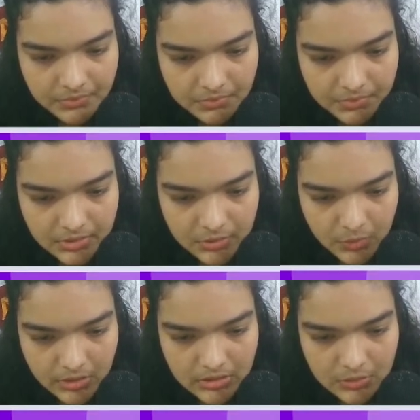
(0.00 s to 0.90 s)
This
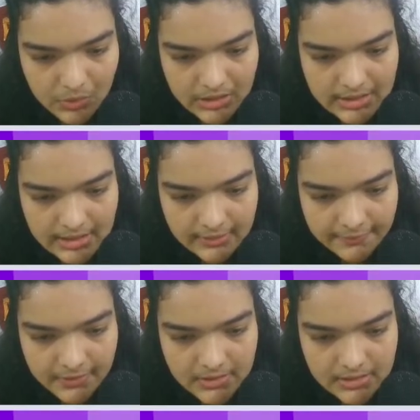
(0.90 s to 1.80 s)
works. We'll take the
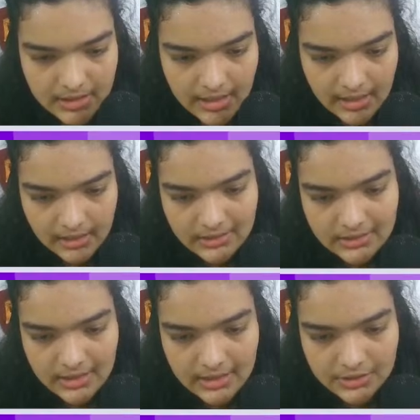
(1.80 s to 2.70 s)
first A,
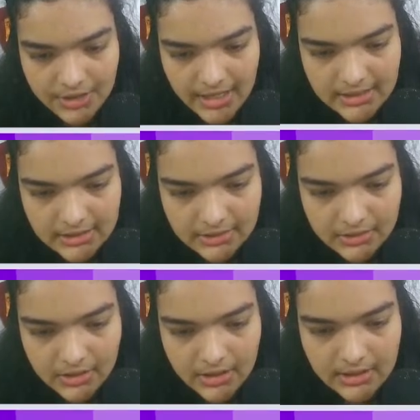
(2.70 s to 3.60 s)
take it right here,
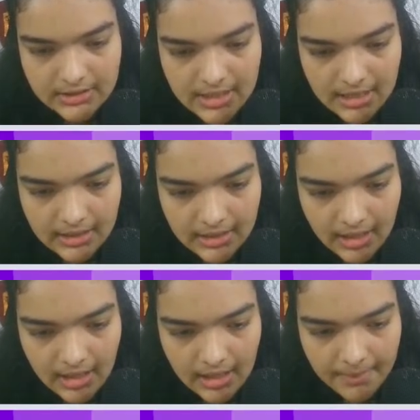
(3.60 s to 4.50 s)
take
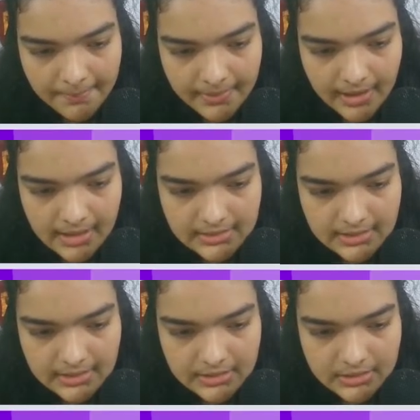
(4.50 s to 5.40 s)
K, place
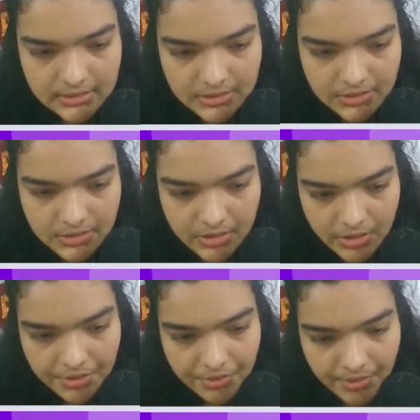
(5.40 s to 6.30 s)
it
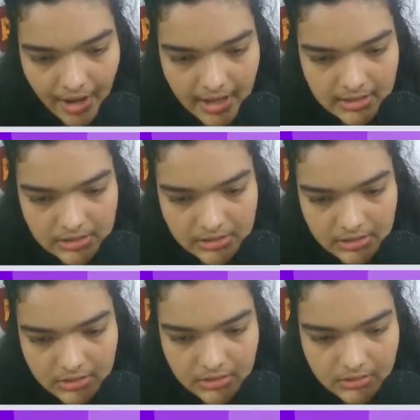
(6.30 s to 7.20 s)
right
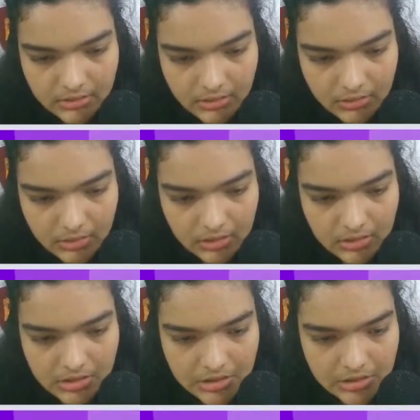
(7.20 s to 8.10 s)
here. You can
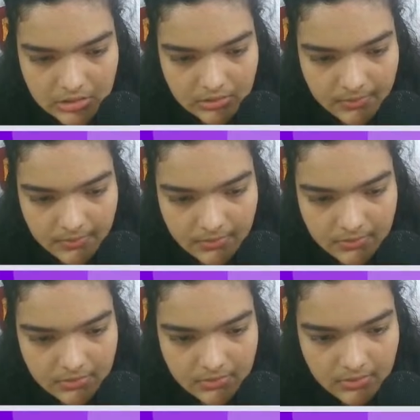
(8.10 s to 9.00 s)
just
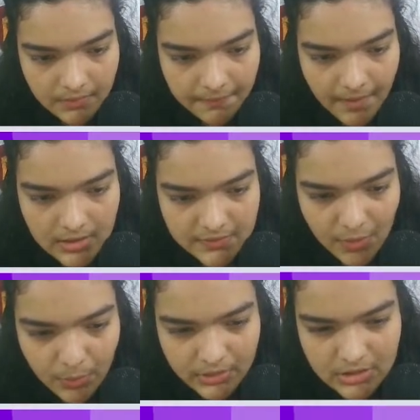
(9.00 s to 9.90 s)
fast
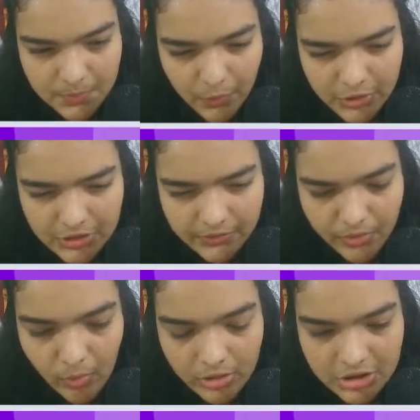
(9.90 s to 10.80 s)
forward this portion if you're
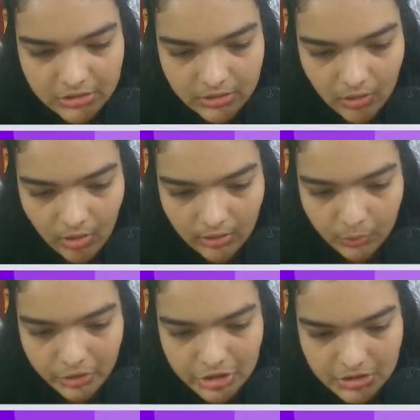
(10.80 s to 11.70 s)
watching the recorded
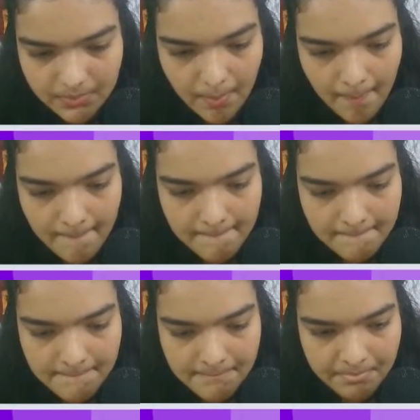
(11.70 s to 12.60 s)
version.
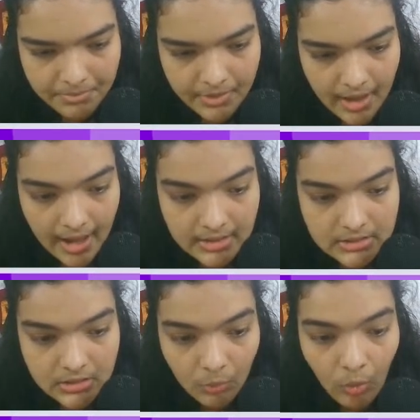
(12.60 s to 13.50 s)
And
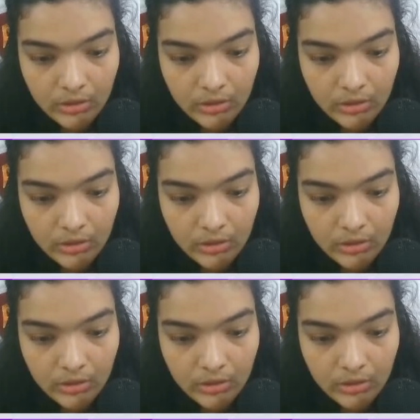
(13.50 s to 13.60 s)
what